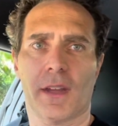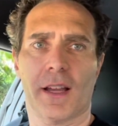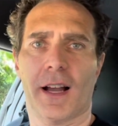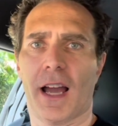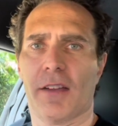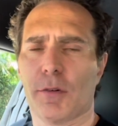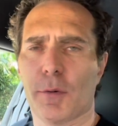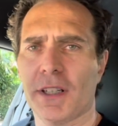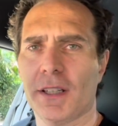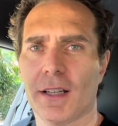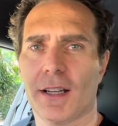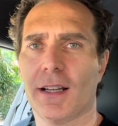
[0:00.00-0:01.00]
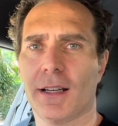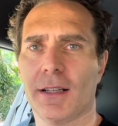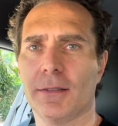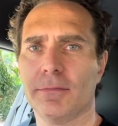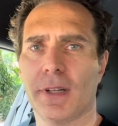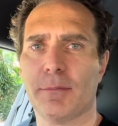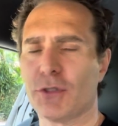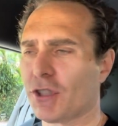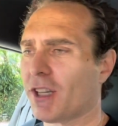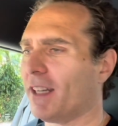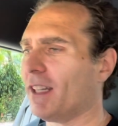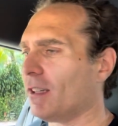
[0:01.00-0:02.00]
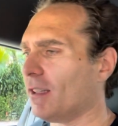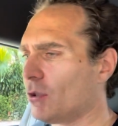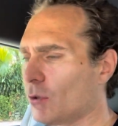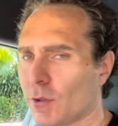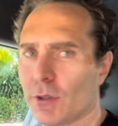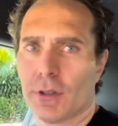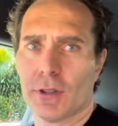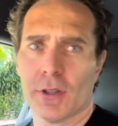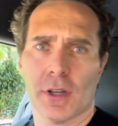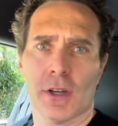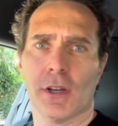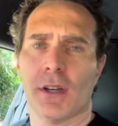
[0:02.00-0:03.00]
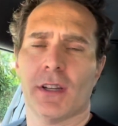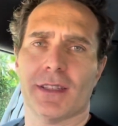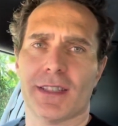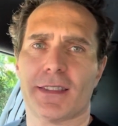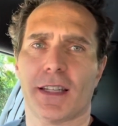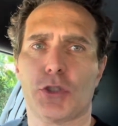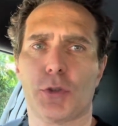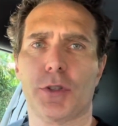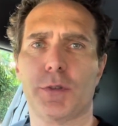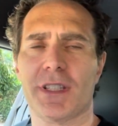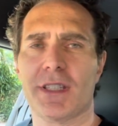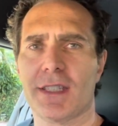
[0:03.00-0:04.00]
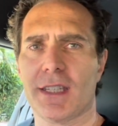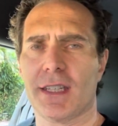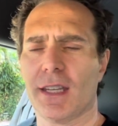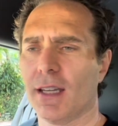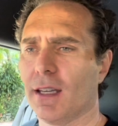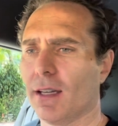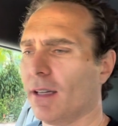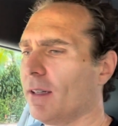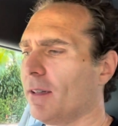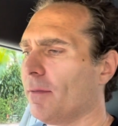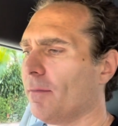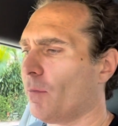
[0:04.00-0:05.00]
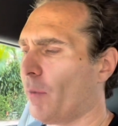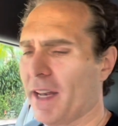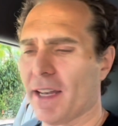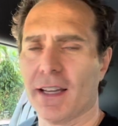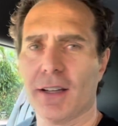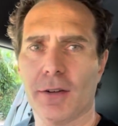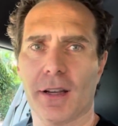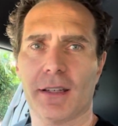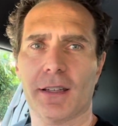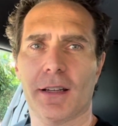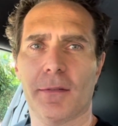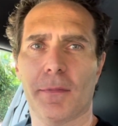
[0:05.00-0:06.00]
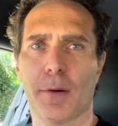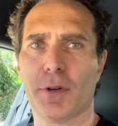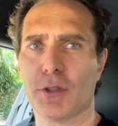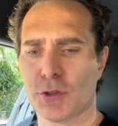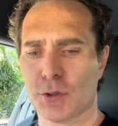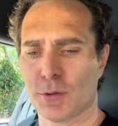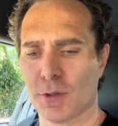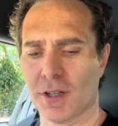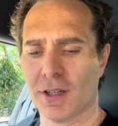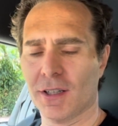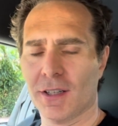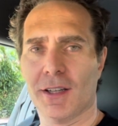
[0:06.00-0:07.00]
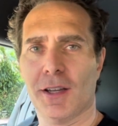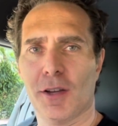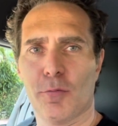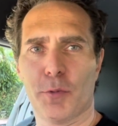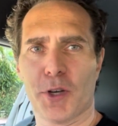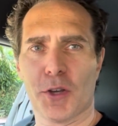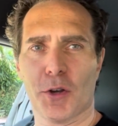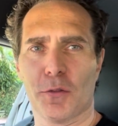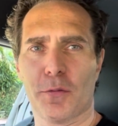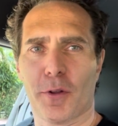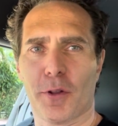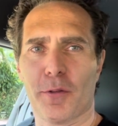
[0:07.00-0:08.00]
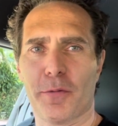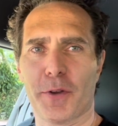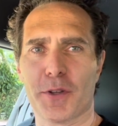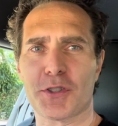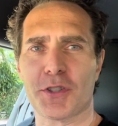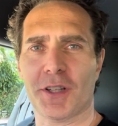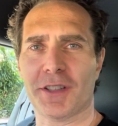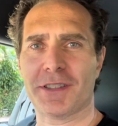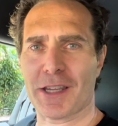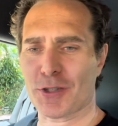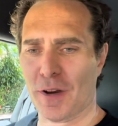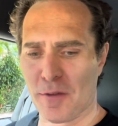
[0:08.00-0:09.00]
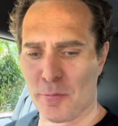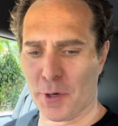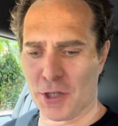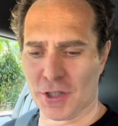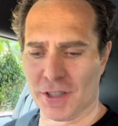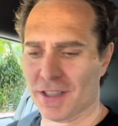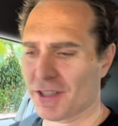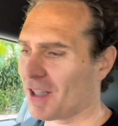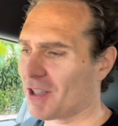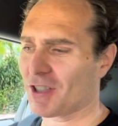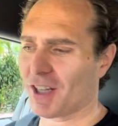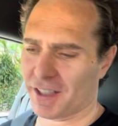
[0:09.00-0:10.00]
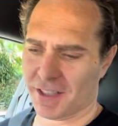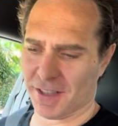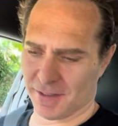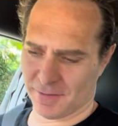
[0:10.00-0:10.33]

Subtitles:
Hi everyone, I'm just getting into the Nissan 300Z right now, and I wanted to bring you on for the first test drive impression. Let's get it started.